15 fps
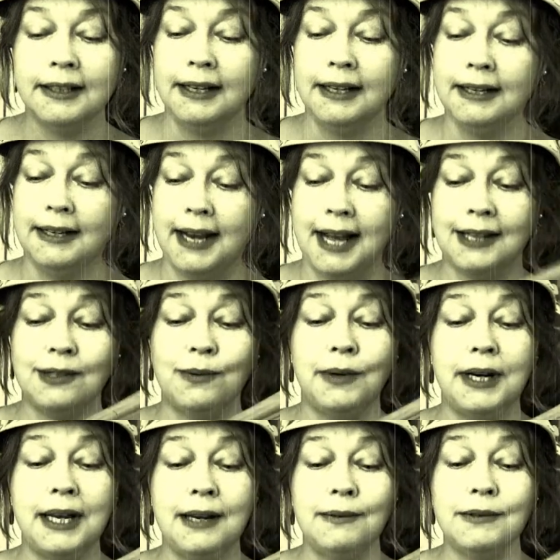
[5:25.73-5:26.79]
That's what
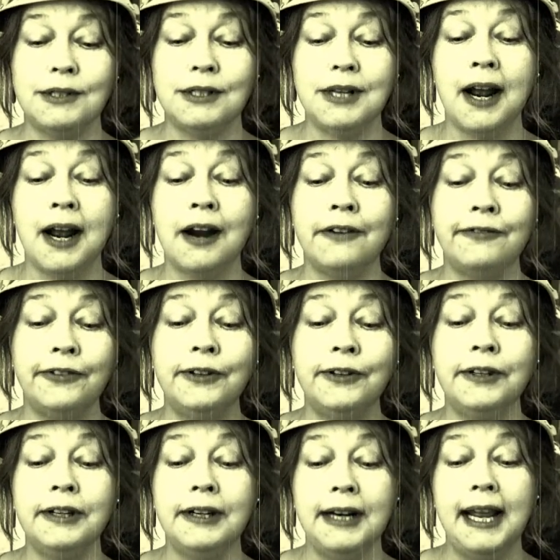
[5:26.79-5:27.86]
he was dar
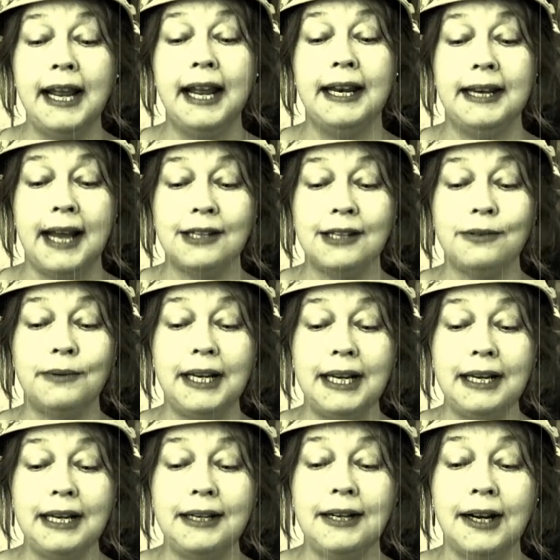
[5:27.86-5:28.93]
for, and that's what
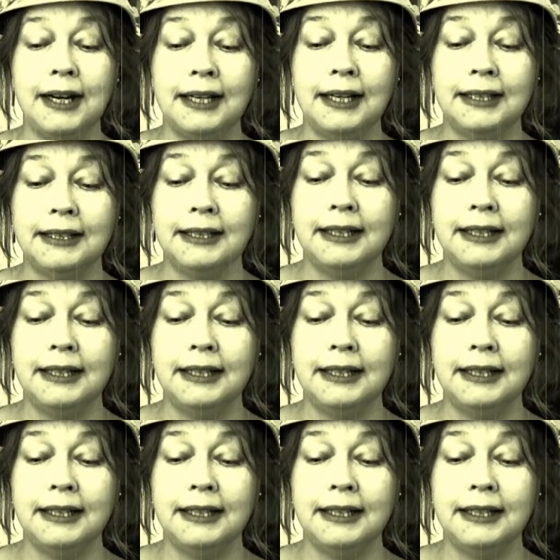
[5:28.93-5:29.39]
he done.